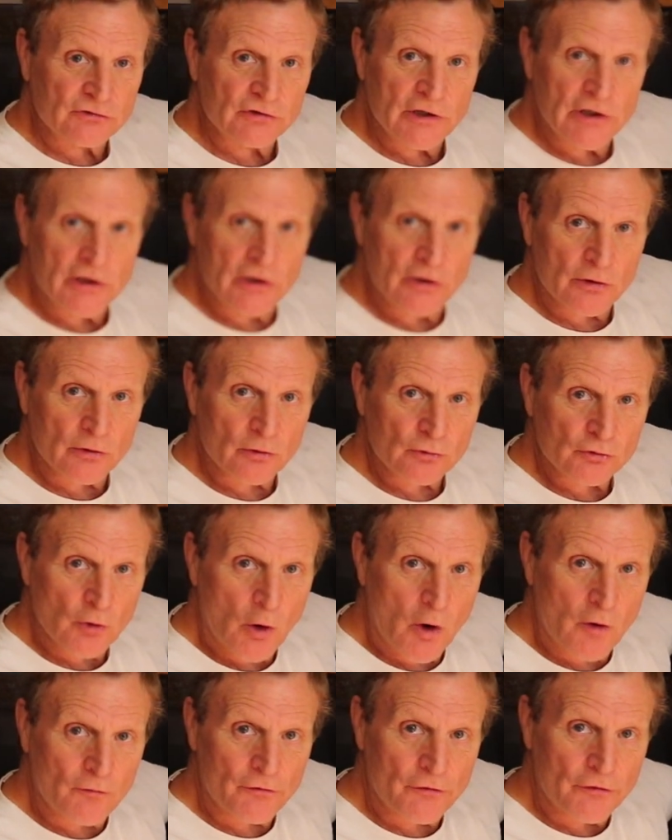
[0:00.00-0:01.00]
to here, to
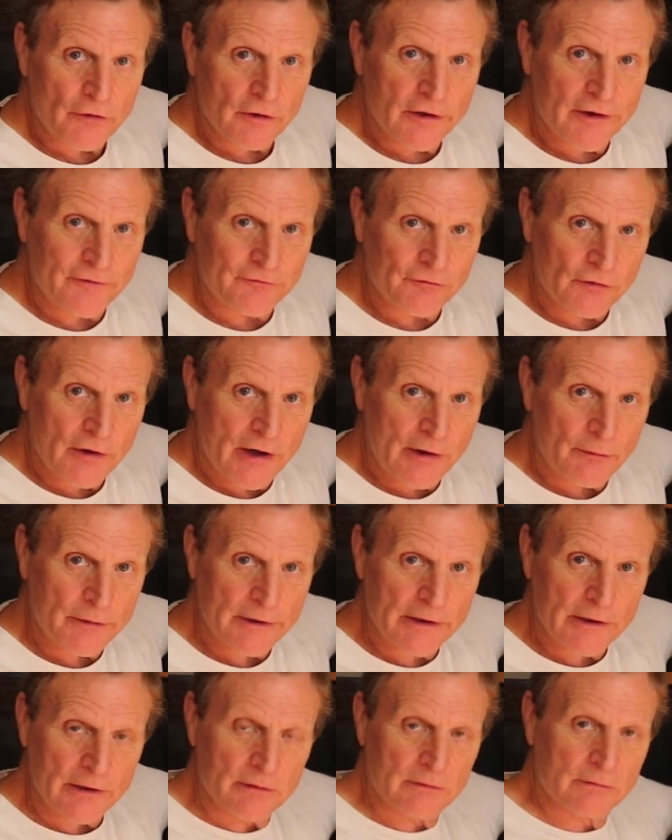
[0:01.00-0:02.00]
over the liver
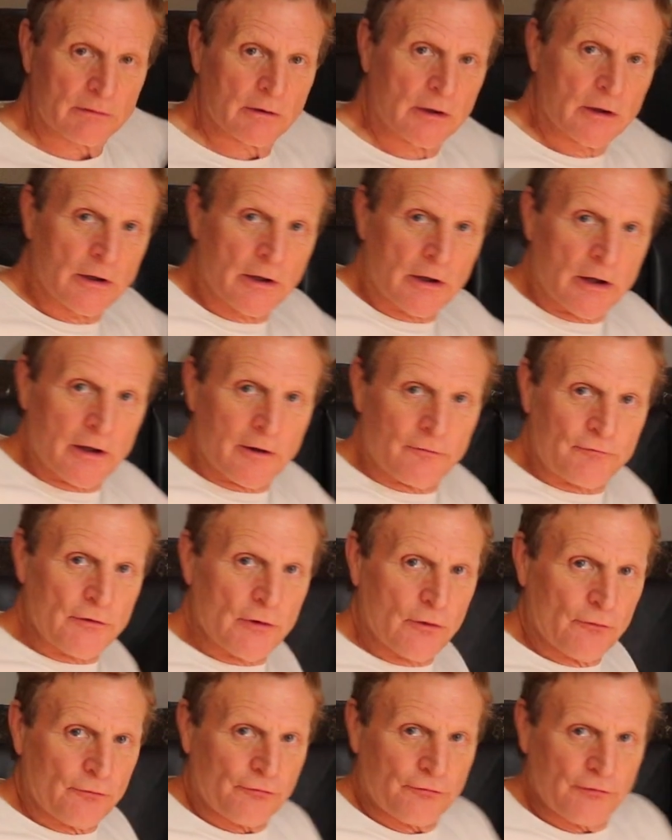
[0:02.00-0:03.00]
area, if
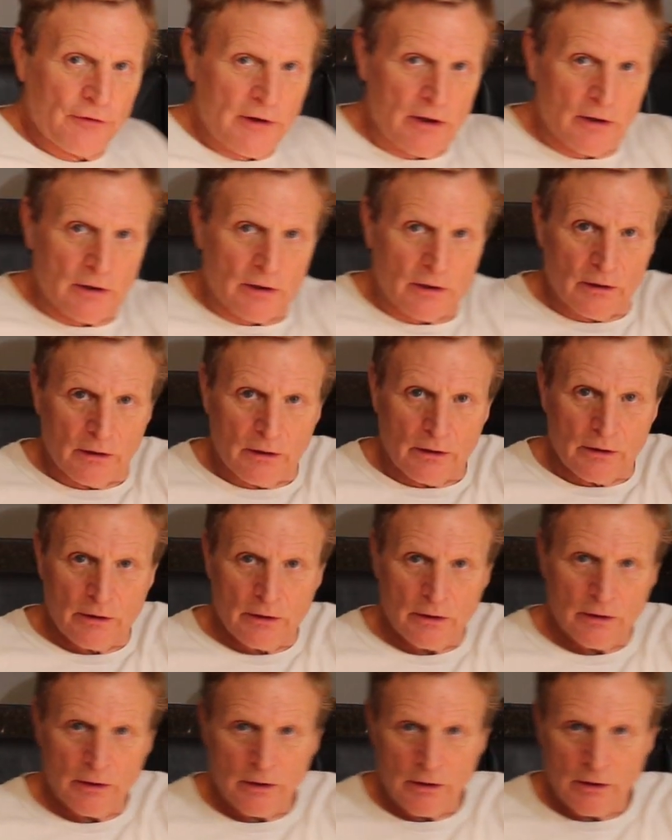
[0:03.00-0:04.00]
you feel
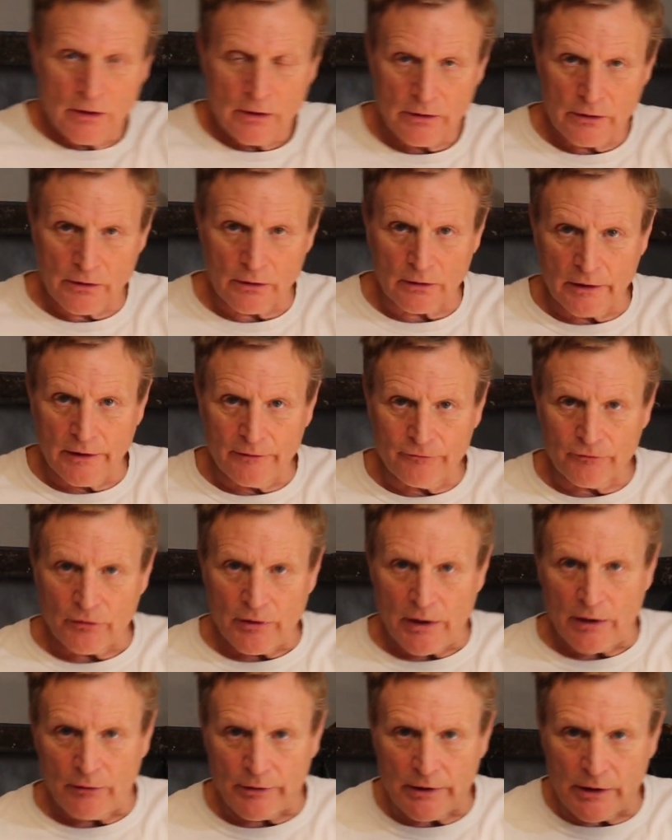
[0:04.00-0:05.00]
your liver
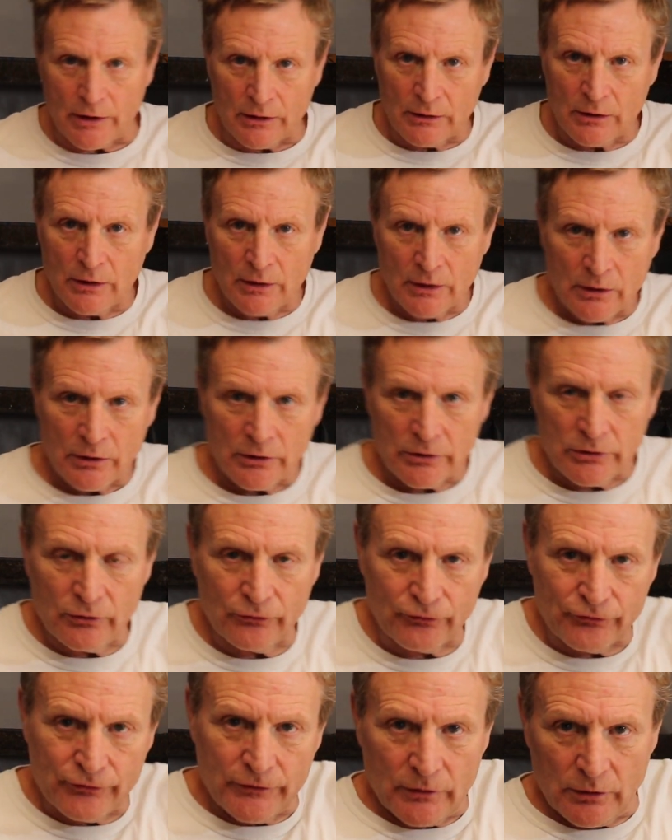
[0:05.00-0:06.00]
area, you
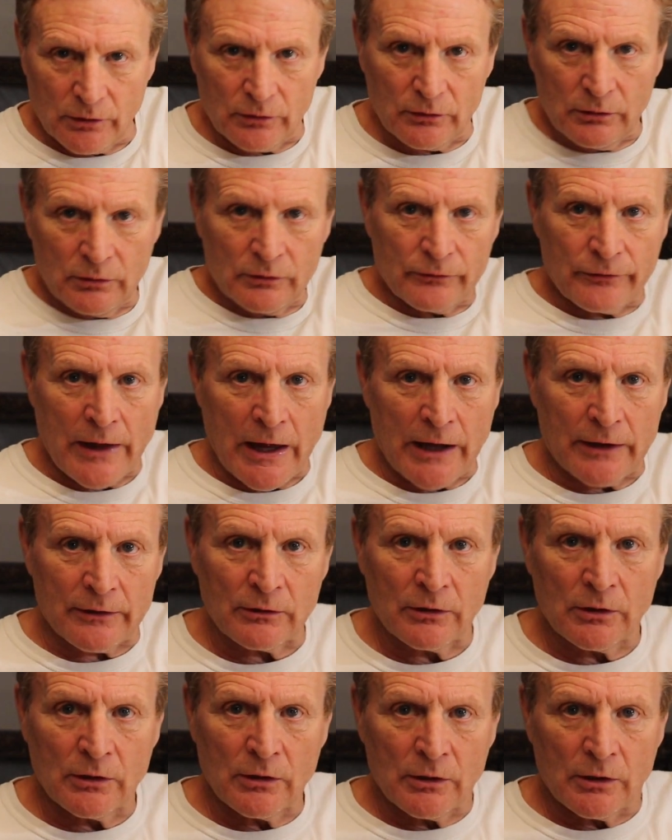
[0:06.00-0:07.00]
feel that
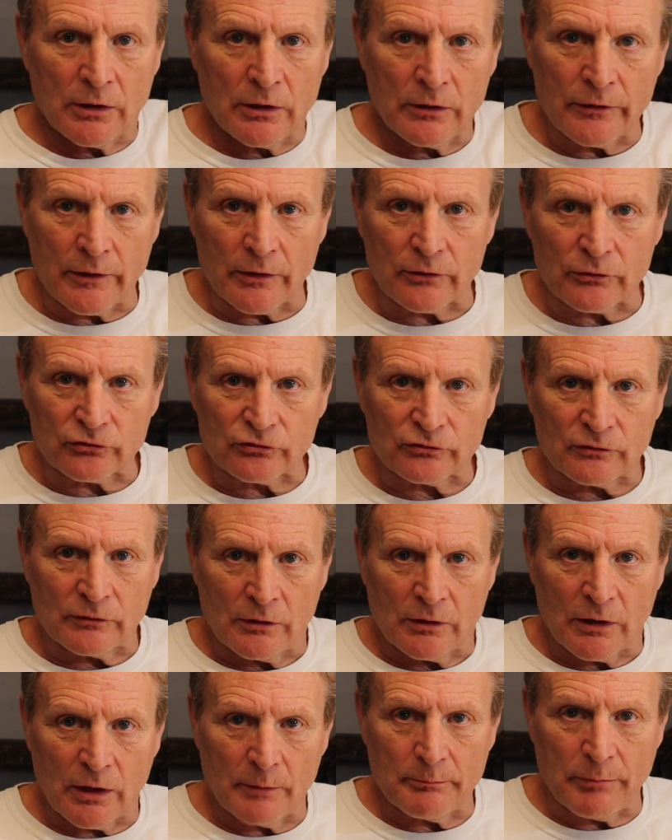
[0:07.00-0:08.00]
there's
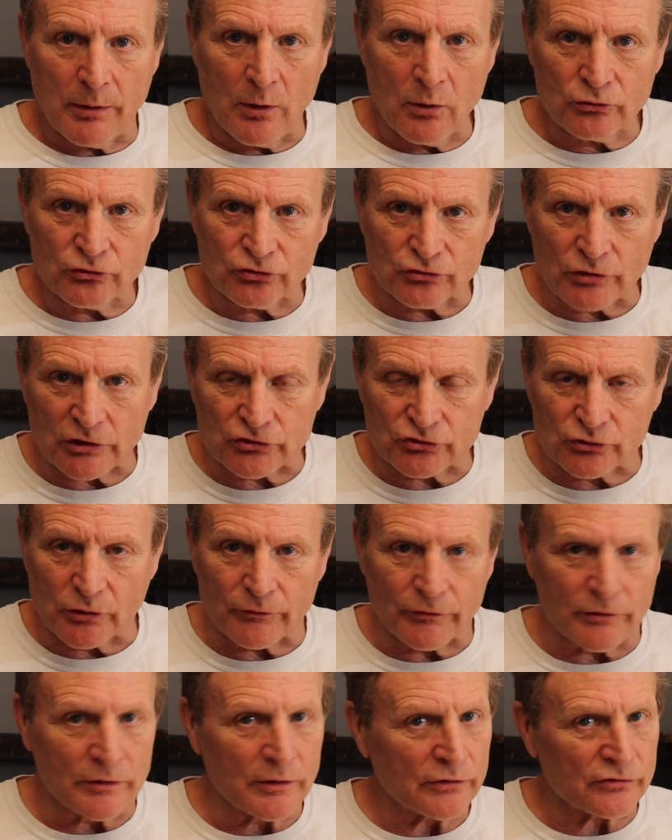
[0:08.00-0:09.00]
a bone structure over
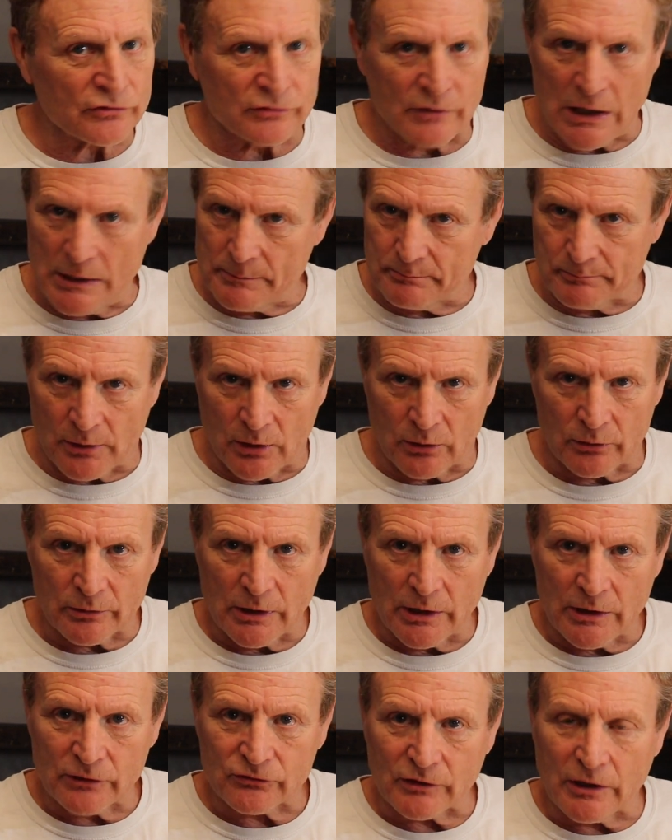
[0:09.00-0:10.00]
it. It's not bone,
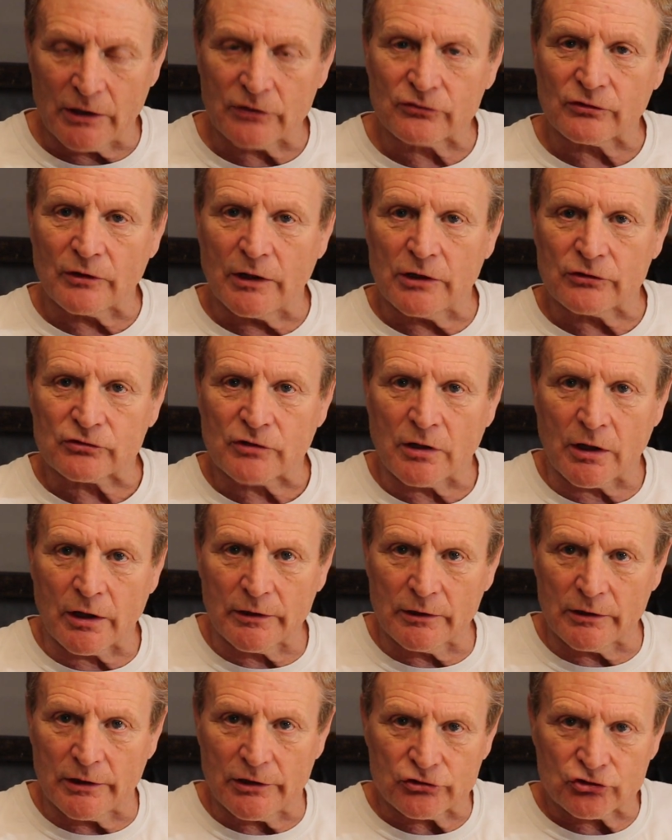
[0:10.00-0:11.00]
it's
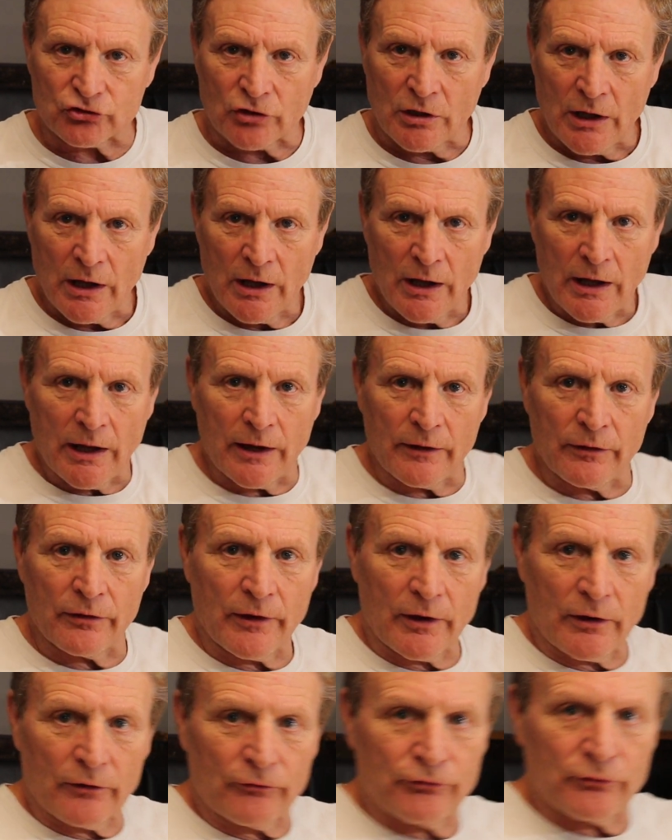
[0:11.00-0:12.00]
cartilage, and
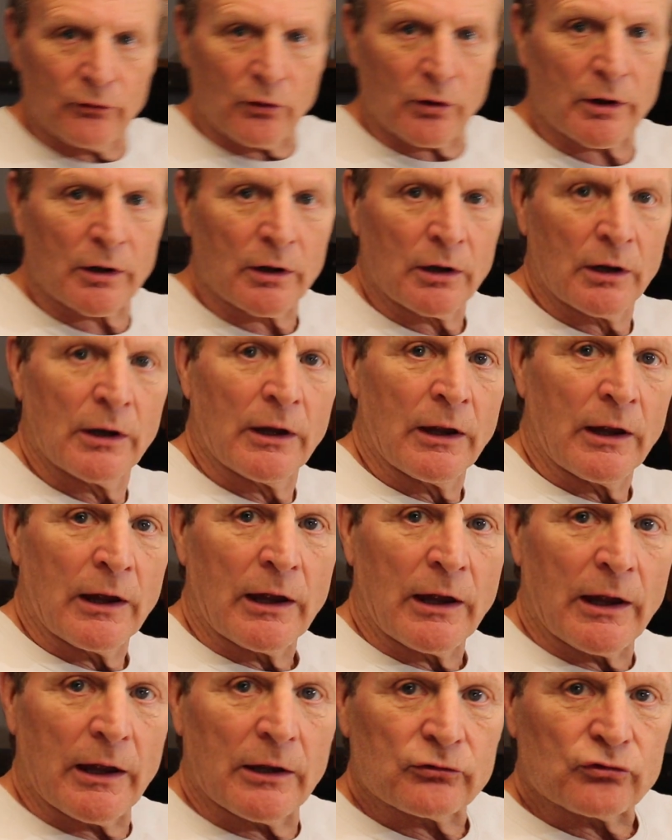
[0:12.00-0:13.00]
therefore
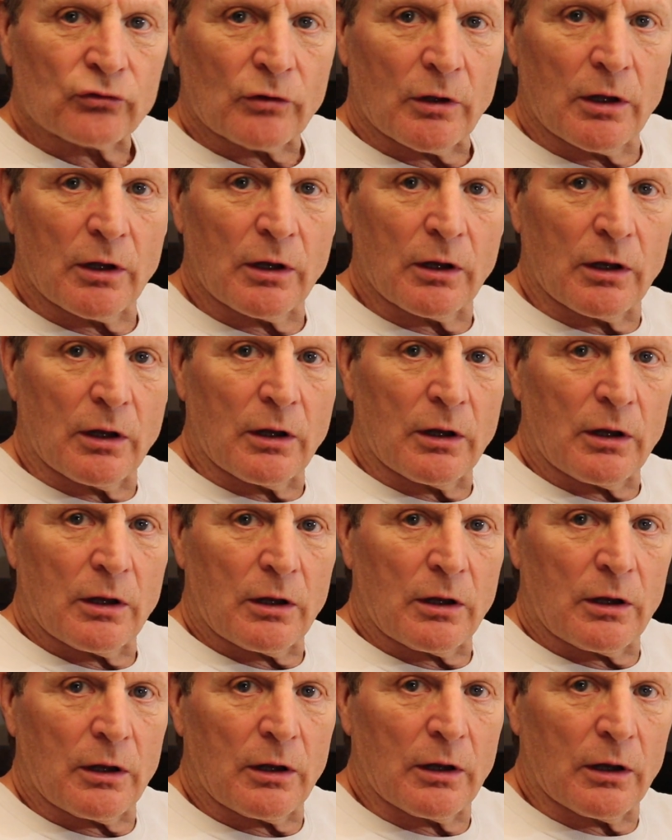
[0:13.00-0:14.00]
has
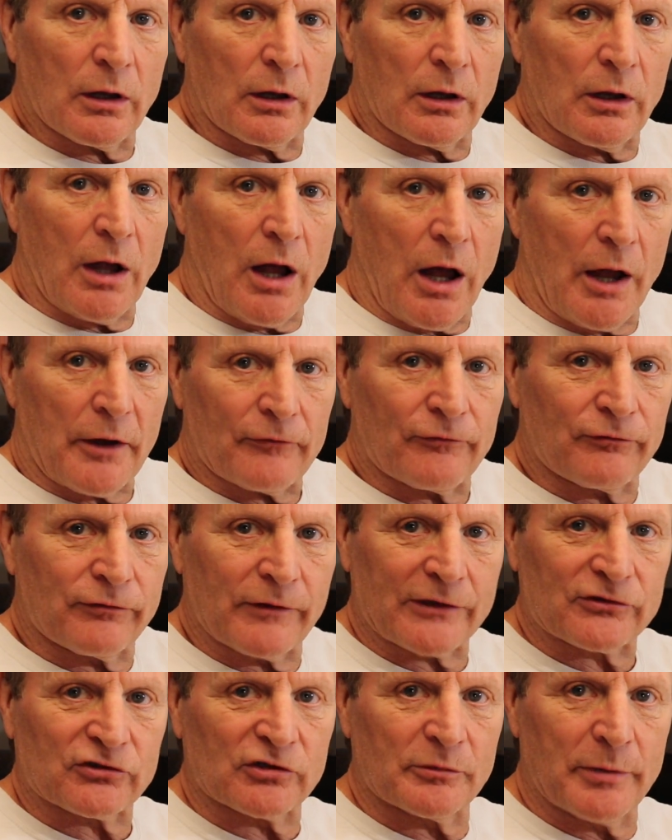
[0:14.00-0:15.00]
a lot of
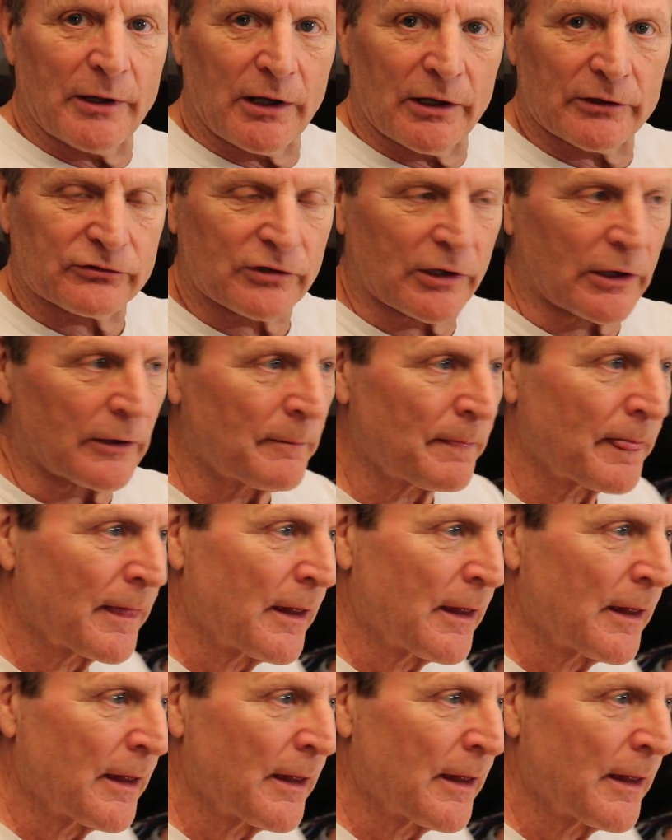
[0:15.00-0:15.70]
flexibility.